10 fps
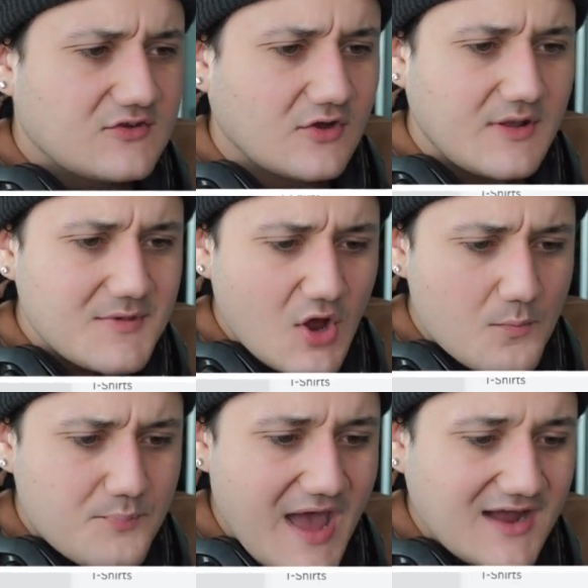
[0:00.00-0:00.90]
So let me go
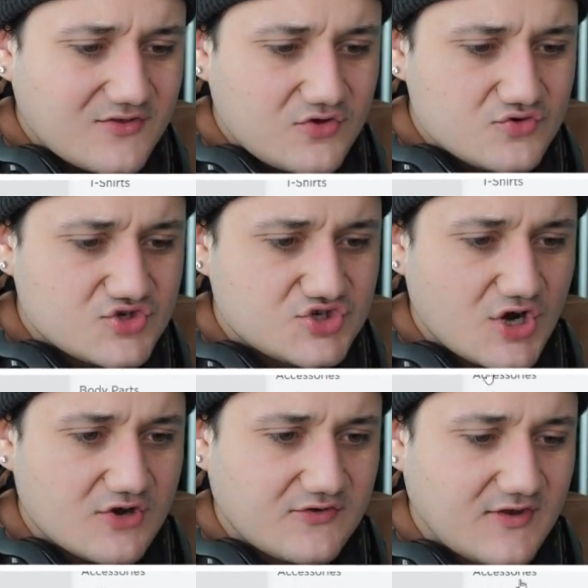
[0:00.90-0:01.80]
back to
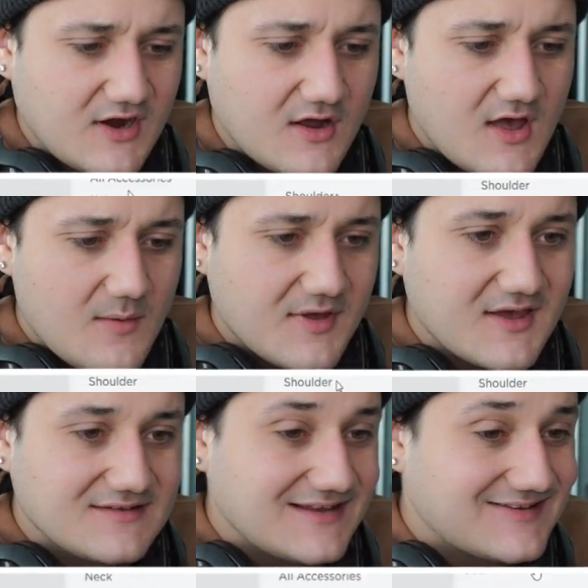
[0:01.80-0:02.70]
shirts here
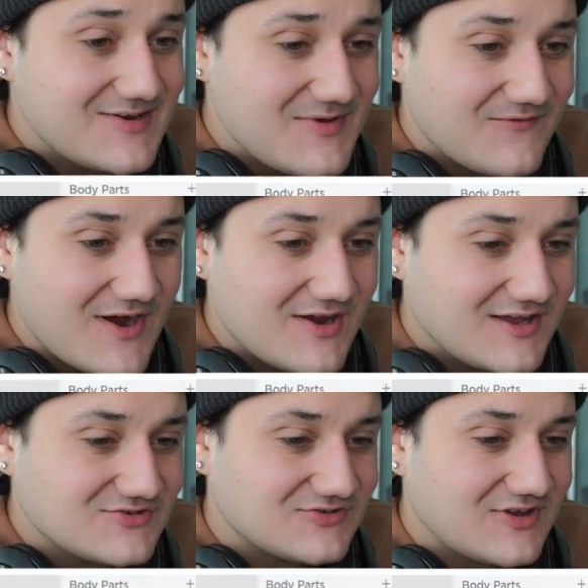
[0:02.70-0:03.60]
because it's gonna be very
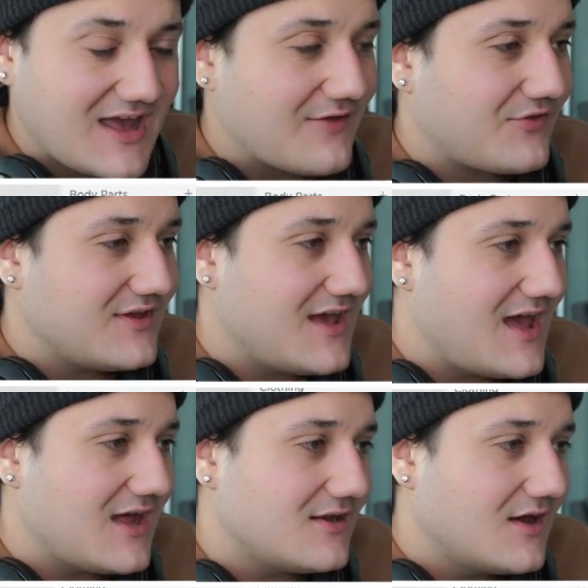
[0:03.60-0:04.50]
interesting at the
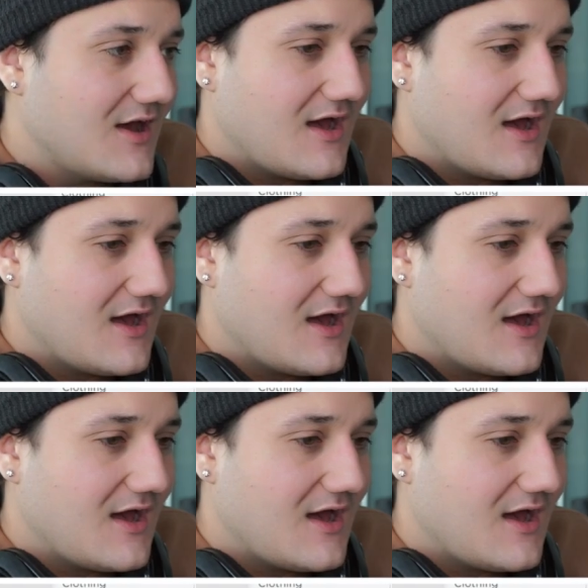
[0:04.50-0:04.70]
end.